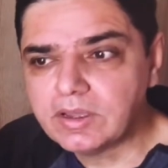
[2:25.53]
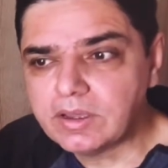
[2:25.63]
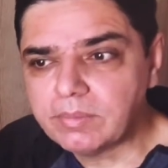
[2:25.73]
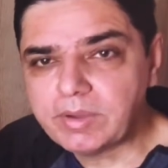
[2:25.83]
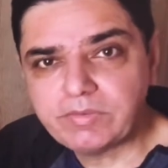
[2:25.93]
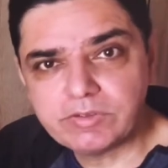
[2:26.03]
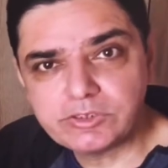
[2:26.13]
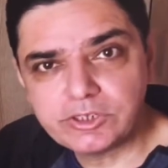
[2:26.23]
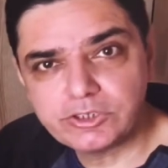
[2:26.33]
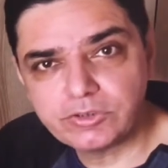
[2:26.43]
uh,
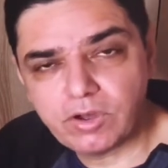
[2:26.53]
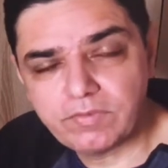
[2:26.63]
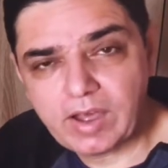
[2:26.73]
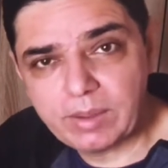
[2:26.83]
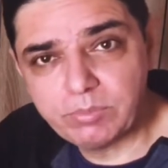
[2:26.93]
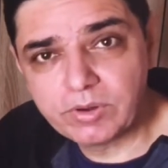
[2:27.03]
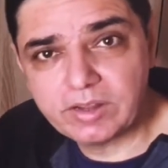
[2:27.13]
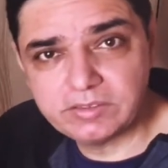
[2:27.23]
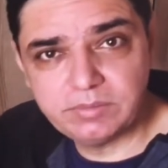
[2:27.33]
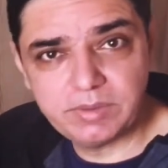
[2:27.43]
manifestation of
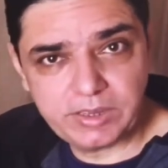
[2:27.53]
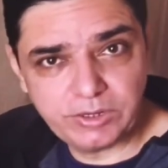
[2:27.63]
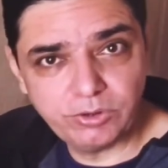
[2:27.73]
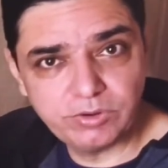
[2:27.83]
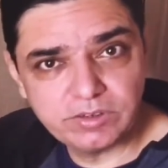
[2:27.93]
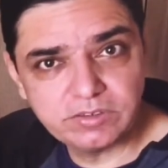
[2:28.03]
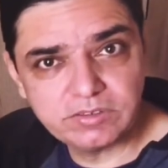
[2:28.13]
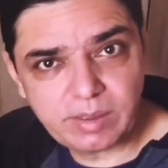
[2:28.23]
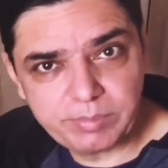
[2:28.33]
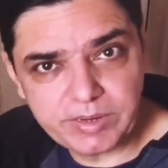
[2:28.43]
hypoglycemia in neonates
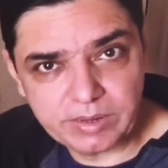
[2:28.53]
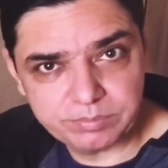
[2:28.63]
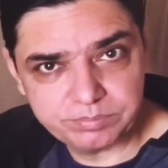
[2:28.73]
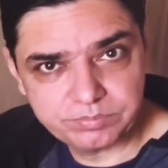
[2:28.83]
is apnea